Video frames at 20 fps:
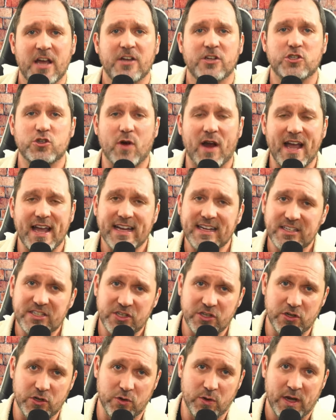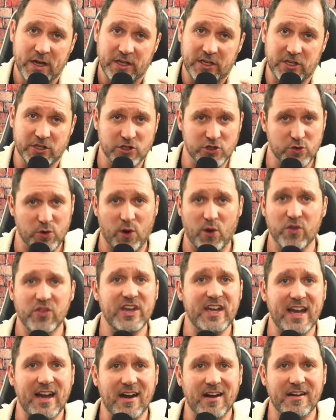trying to control the
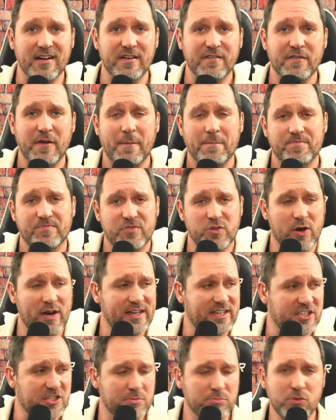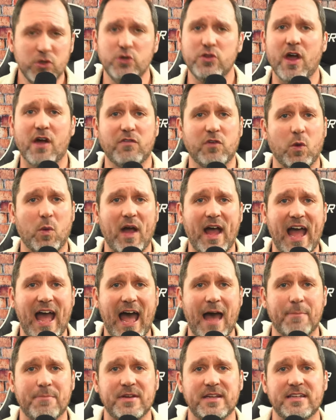narrative, trying to smooth over what
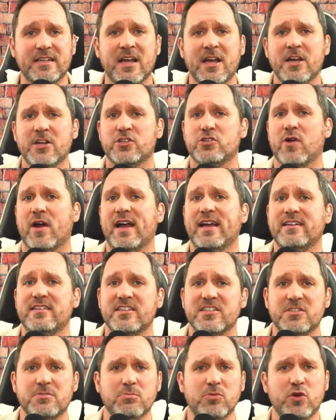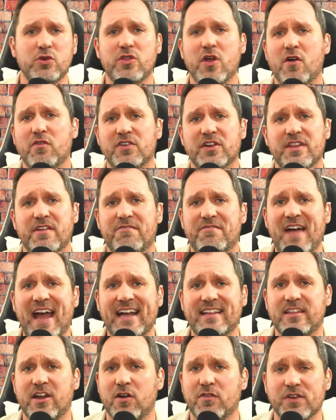happened, trying to smooth over the
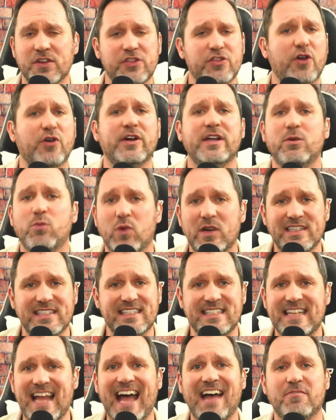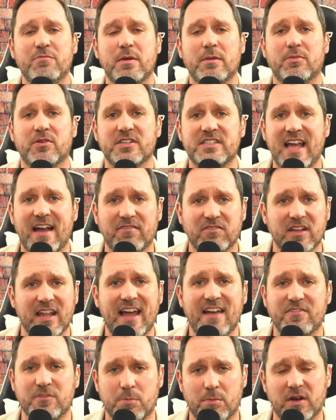fact that over 31 staff members have
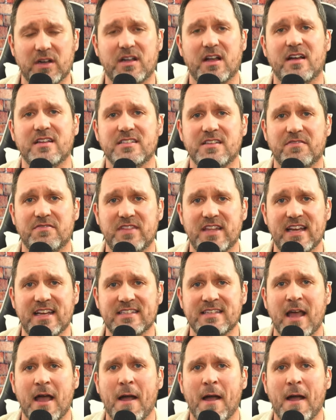left because of this.